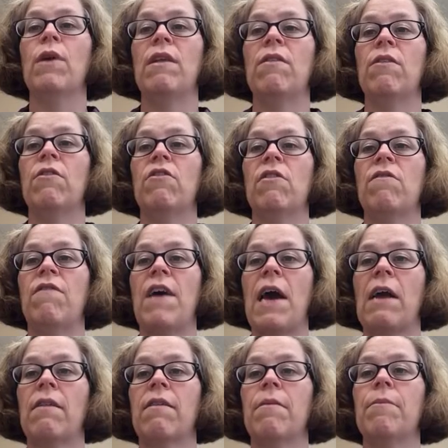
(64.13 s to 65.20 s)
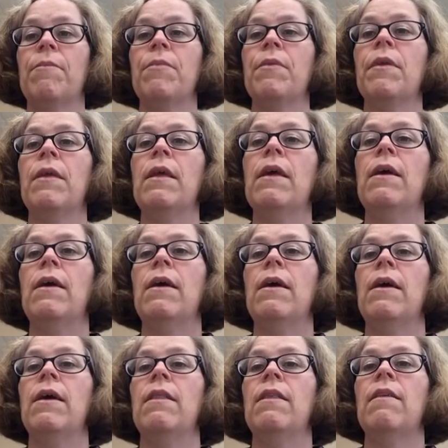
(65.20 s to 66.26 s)
research and facts.
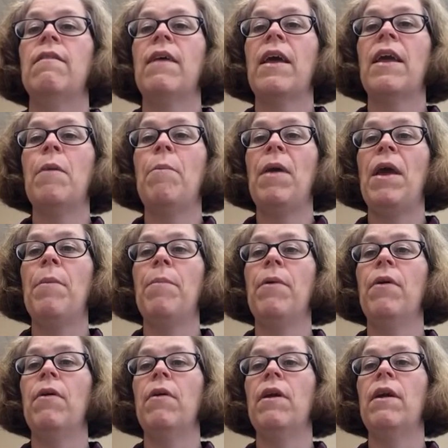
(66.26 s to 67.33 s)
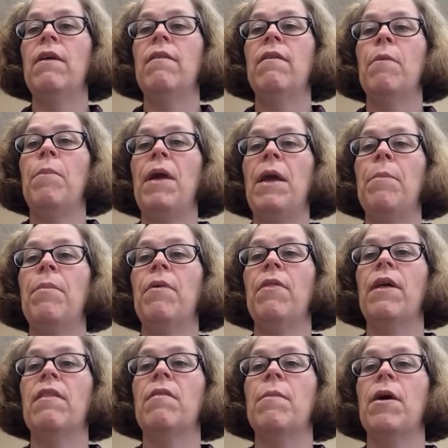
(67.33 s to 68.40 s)
The second paper is a paper
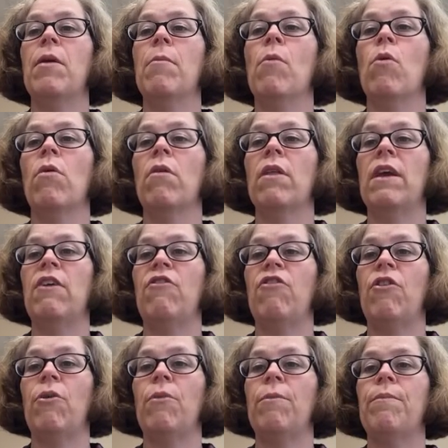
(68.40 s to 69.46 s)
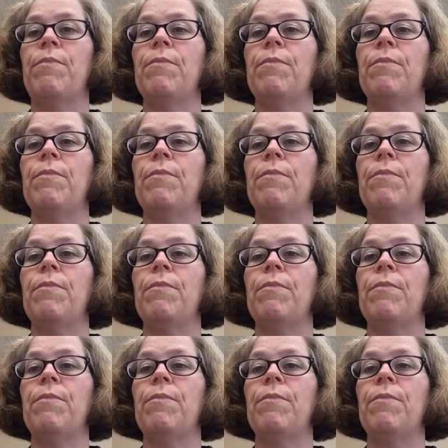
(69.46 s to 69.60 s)
that's about a moral issue.